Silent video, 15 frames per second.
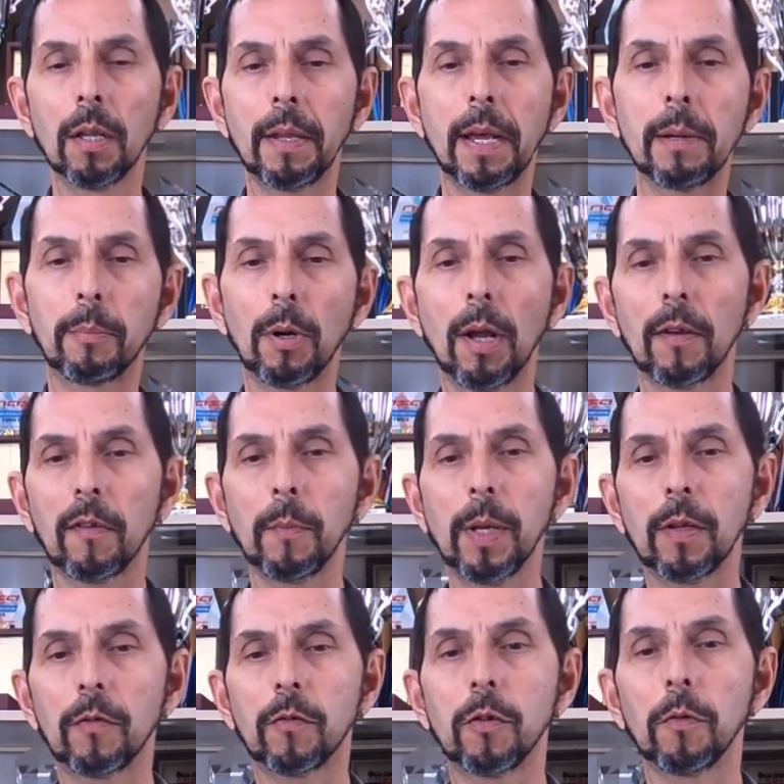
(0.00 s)
That
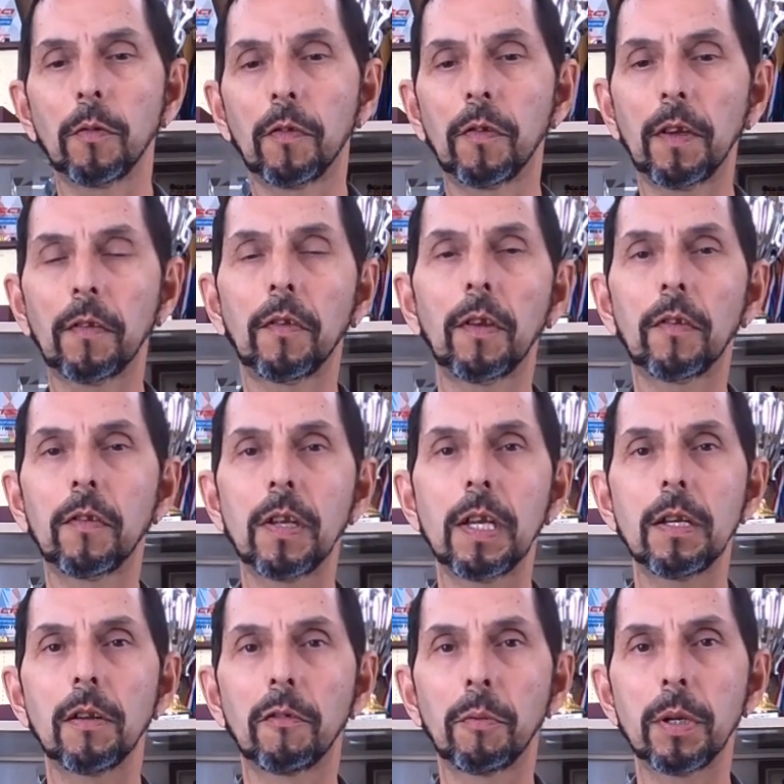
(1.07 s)
approximates to
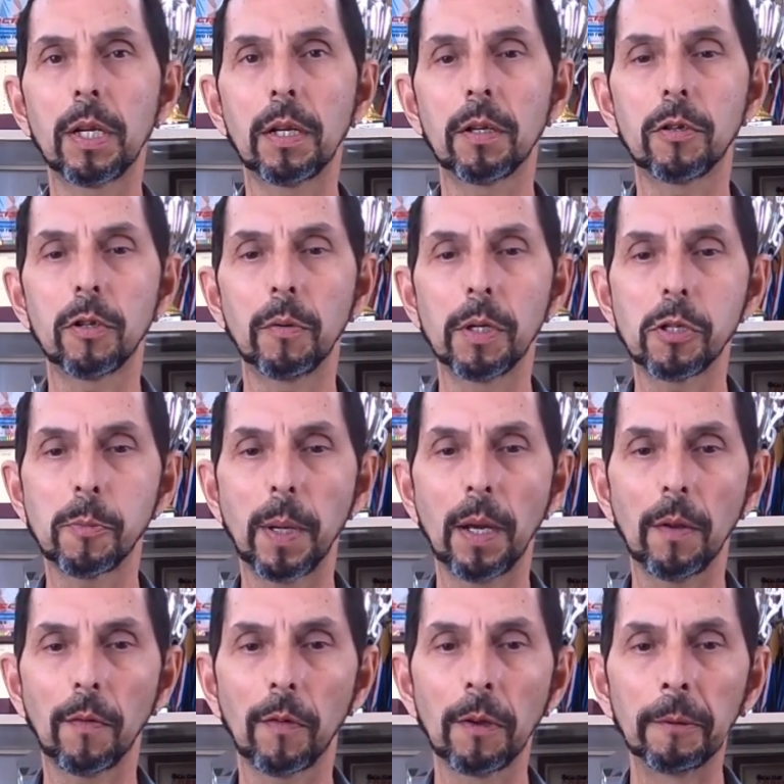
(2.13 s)
616 and 392
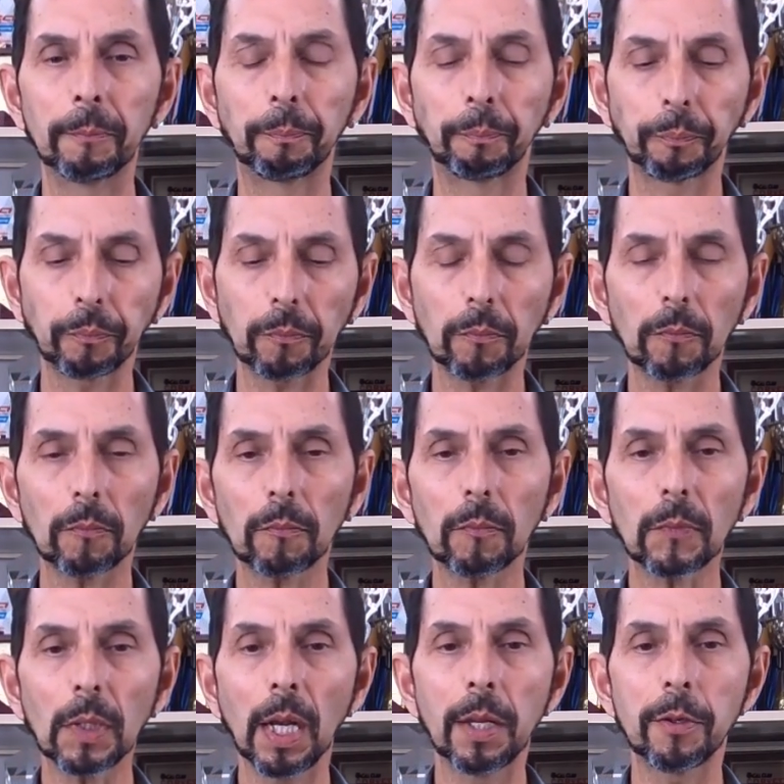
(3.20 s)
inch-pounds.
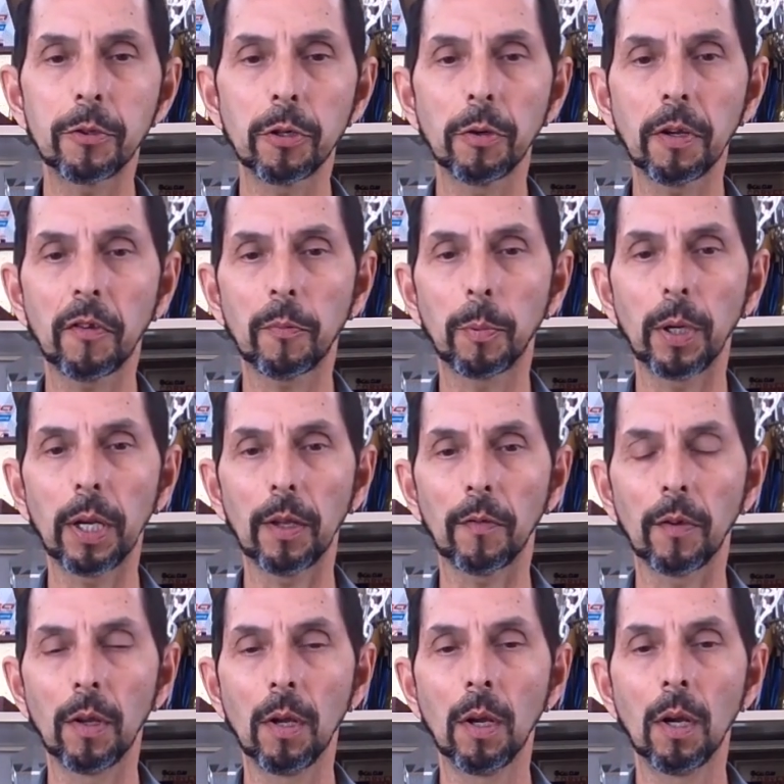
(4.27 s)
And the touring
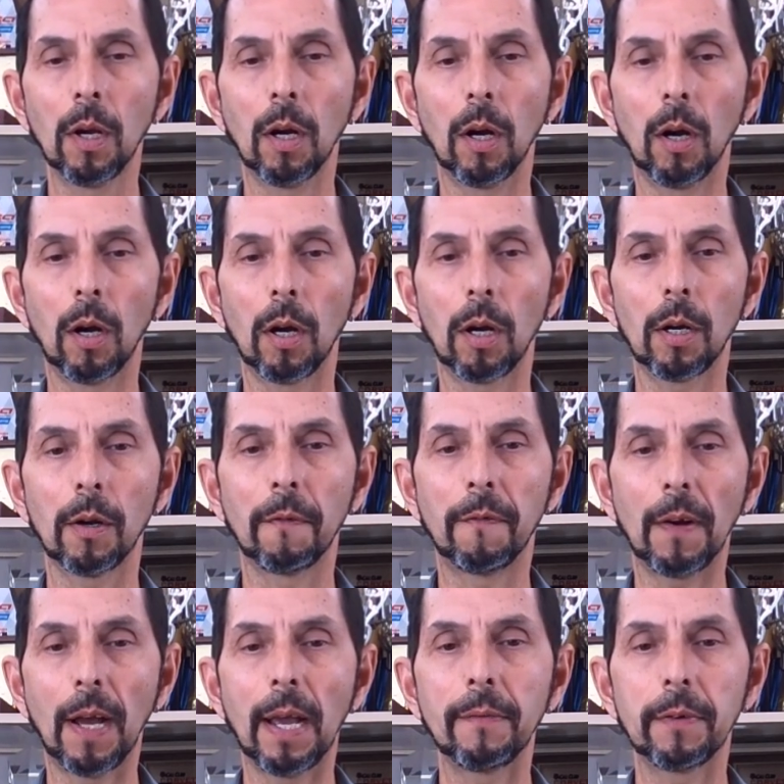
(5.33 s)
springs are
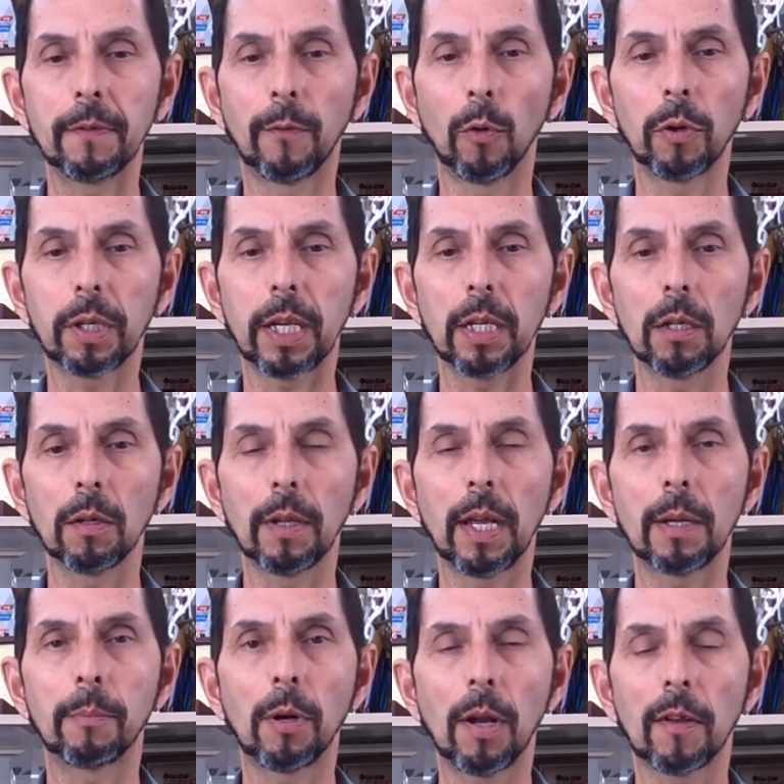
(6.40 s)
5 and 4 kilo. That
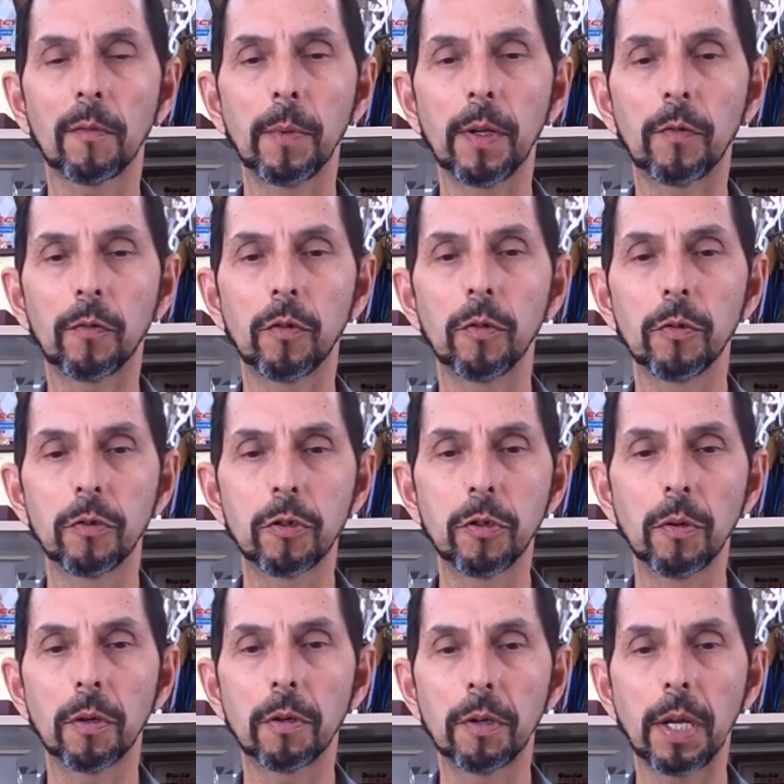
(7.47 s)
approximates to
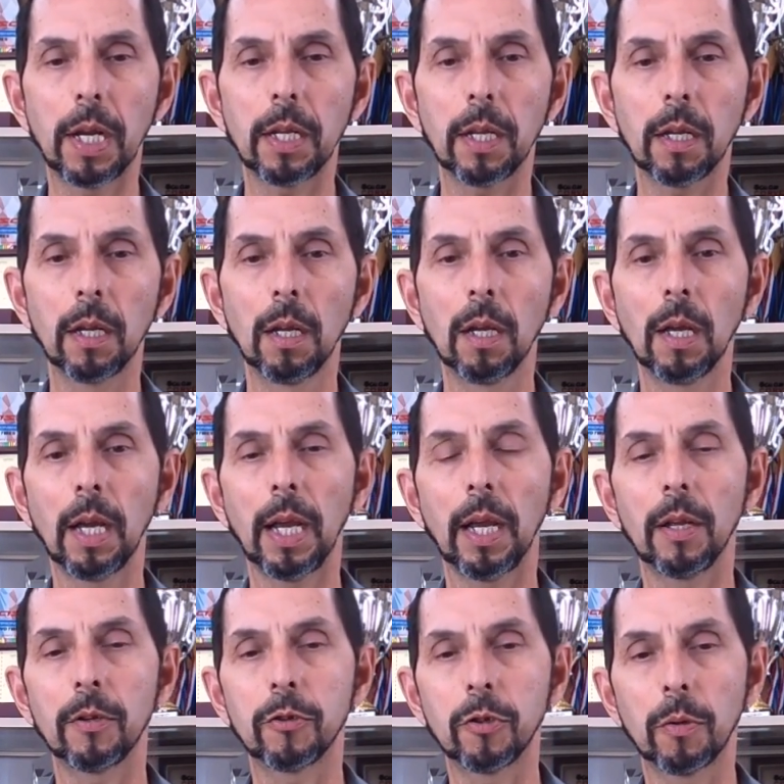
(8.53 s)
280
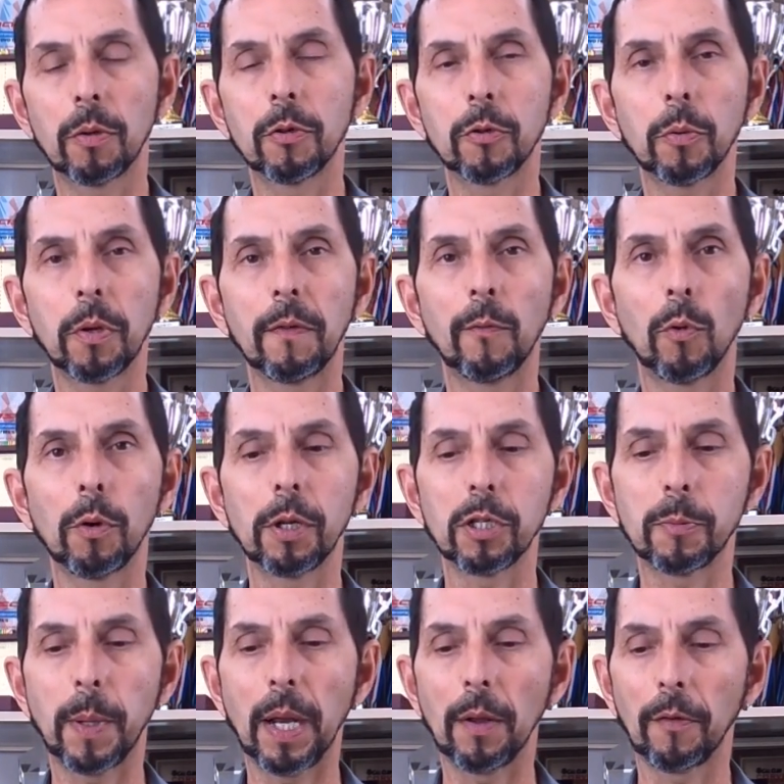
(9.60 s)
and 224
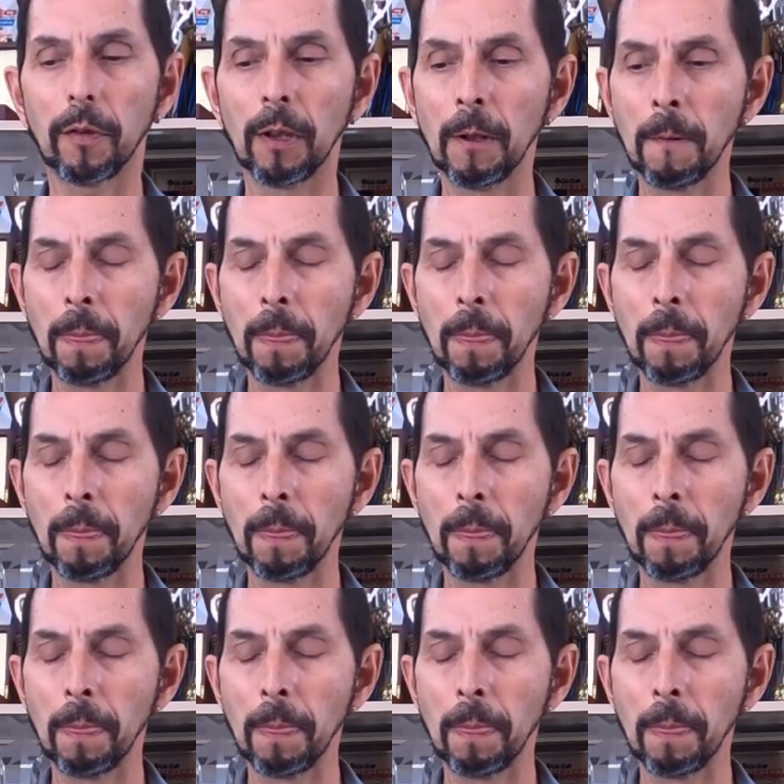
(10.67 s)
inch-pounds.